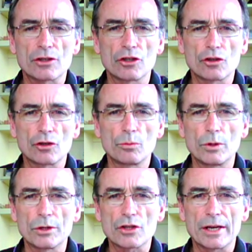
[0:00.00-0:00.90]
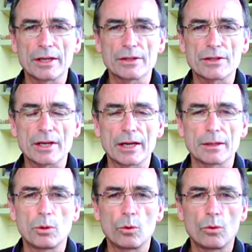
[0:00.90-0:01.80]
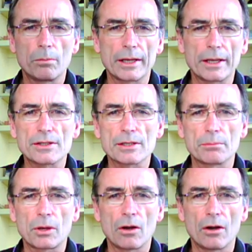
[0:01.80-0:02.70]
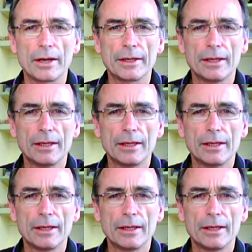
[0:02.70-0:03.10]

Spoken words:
tissue which has a poor blood supply,